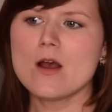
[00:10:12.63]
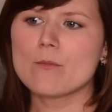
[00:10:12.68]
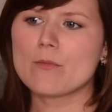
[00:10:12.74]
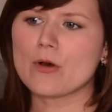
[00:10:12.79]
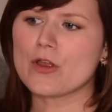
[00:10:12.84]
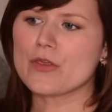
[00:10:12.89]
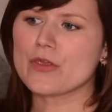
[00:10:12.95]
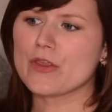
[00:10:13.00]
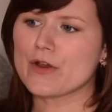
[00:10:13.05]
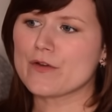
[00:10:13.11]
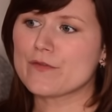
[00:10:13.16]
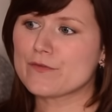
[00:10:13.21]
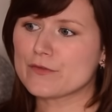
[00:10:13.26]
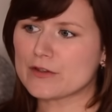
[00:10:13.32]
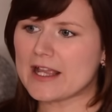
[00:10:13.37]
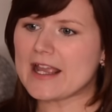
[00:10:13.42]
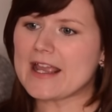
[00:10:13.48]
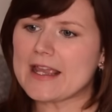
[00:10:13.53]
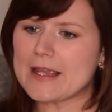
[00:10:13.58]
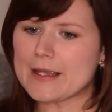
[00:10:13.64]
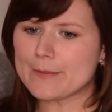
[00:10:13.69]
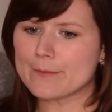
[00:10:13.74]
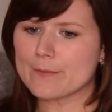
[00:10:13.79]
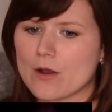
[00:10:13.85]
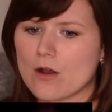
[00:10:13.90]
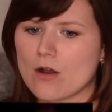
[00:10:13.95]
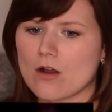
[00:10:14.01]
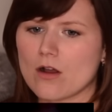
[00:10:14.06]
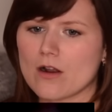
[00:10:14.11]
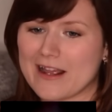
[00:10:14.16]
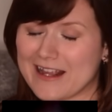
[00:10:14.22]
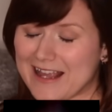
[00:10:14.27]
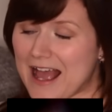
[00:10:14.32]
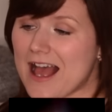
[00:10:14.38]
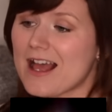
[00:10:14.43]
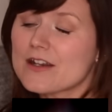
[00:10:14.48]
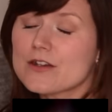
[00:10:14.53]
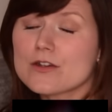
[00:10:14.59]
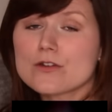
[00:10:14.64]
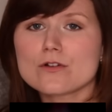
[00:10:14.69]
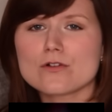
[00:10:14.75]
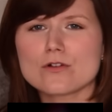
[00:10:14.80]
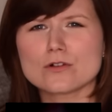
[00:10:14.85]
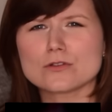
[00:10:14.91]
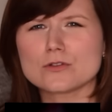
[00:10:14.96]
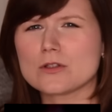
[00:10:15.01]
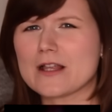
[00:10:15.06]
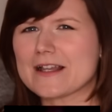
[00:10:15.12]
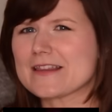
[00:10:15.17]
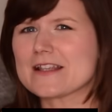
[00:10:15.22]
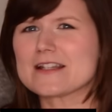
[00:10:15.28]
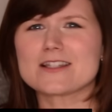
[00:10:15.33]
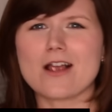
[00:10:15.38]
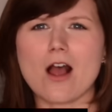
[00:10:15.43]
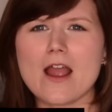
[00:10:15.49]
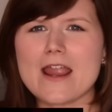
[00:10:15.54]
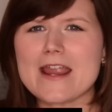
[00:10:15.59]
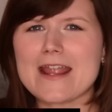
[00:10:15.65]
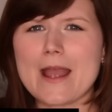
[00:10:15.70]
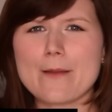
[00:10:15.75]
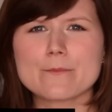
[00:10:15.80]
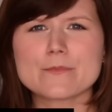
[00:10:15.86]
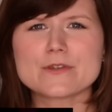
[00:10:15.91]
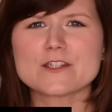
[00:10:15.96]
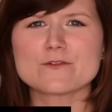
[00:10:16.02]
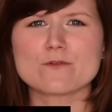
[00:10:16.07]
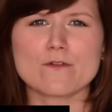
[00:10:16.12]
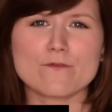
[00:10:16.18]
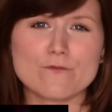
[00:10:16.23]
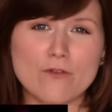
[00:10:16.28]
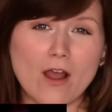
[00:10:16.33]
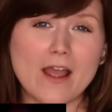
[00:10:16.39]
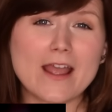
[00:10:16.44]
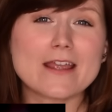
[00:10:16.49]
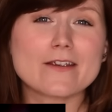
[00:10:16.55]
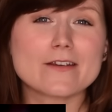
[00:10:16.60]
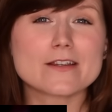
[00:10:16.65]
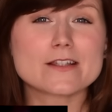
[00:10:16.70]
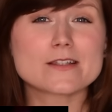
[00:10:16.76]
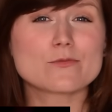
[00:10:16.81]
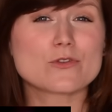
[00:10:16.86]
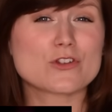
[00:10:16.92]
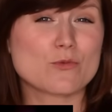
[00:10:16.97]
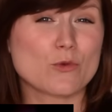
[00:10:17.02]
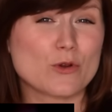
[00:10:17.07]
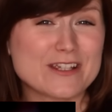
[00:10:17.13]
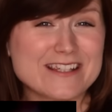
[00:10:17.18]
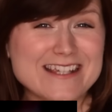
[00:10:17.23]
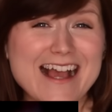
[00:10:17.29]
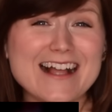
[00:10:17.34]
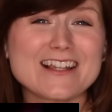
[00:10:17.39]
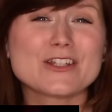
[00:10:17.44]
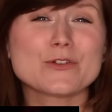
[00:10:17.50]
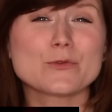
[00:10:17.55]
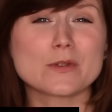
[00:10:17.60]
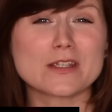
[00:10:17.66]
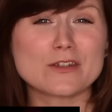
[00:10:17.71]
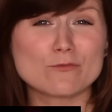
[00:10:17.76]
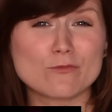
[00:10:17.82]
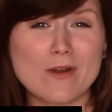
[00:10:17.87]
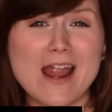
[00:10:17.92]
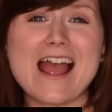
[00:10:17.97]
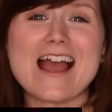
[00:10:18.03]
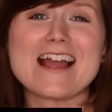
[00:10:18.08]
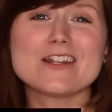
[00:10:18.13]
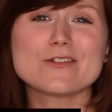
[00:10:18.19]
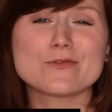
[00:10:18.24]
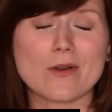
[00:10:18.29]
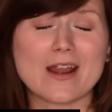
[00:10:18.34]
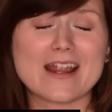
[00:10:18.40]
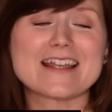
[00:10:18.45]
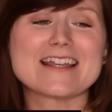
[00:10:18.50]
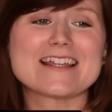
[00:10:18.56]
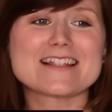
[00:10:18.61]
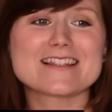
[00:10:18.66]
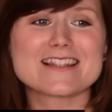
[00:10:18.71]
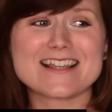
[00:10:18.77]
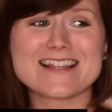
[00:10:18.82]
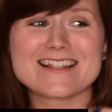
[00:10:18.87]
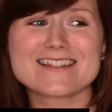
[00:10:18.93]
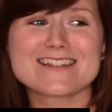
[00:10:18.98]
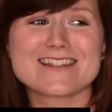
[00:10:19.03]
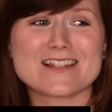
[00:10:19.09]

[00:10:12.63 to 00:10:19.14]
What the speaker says: But the flame on a candle or, like, the dying embers of a fire is much more yellowy red, right?